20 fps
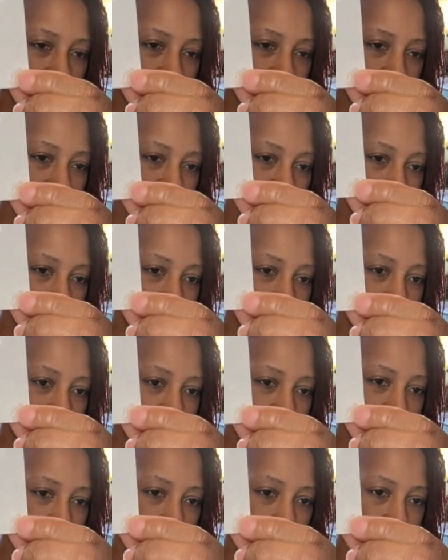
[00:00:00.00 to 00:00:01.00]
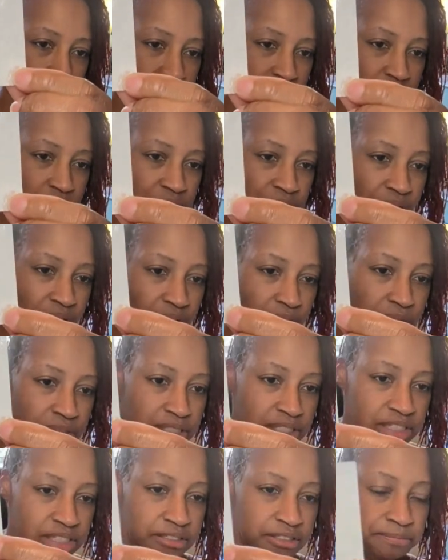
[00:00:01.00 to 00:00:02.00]
that's got like all those little flowers
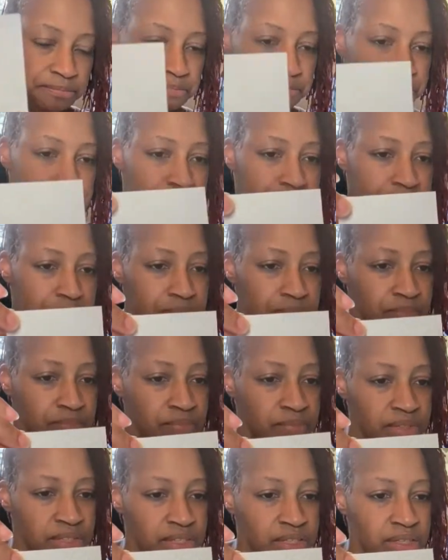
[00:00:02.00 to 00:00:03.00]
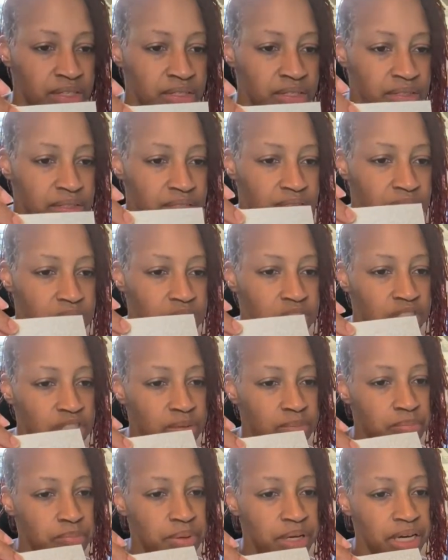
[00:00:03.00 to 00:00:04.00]
in it. Then you see
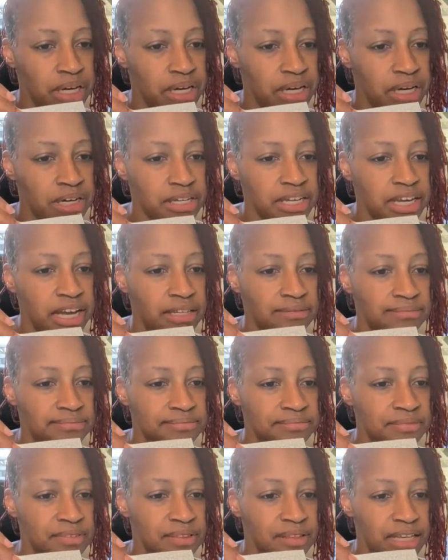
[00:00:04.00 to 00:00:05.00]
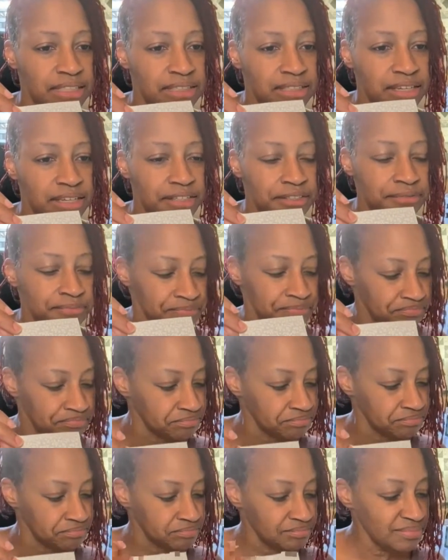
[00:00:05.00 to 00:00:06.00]
it better. Yeah, like there.
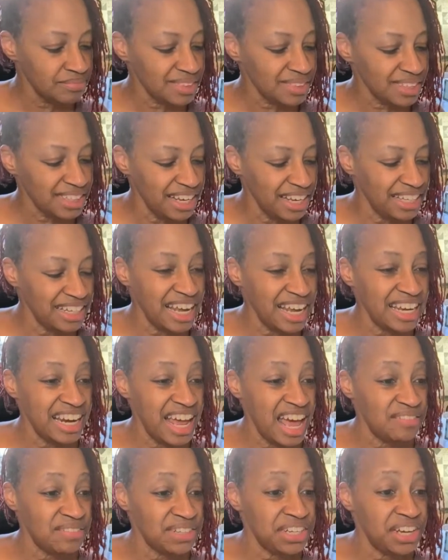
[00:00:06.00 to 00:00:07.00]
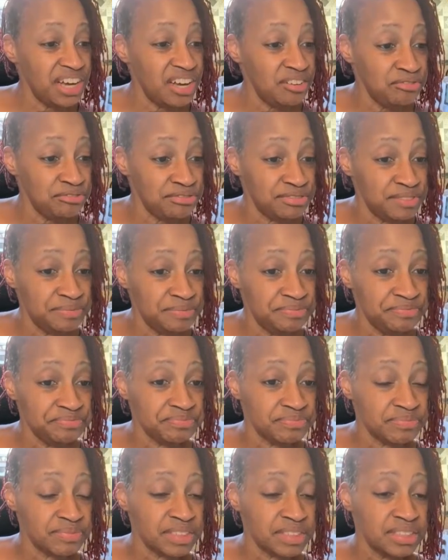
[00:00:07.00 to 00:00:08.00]
And I didn't have enough.
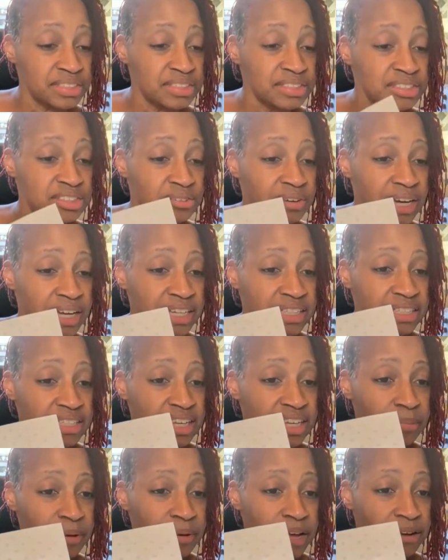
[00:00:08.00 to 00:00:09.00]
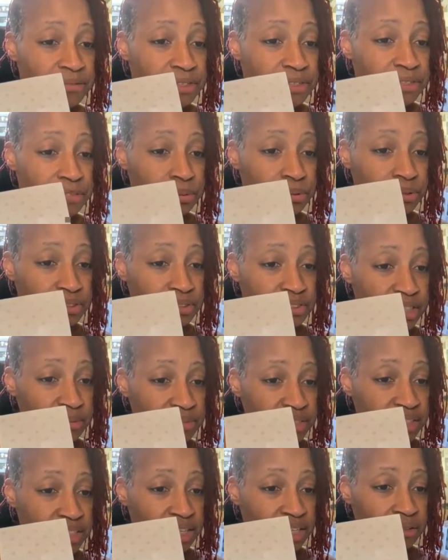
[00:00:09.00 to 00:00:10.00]
So I ended up having to pull
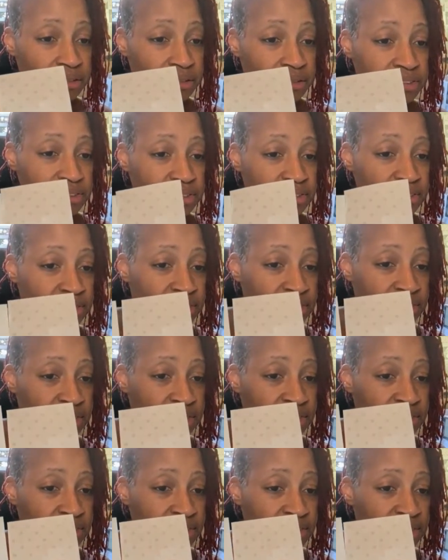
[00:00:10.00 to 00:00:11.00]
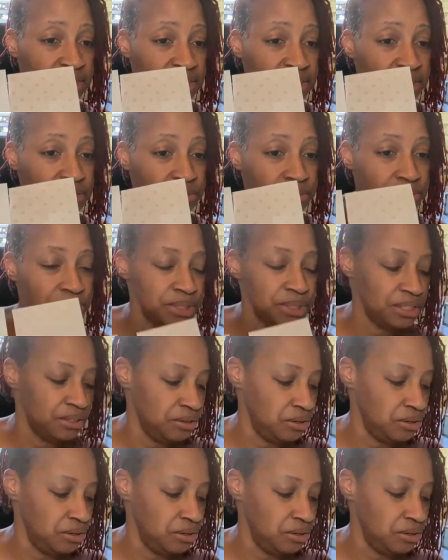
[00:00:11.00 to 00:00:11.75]
something else. And we're going to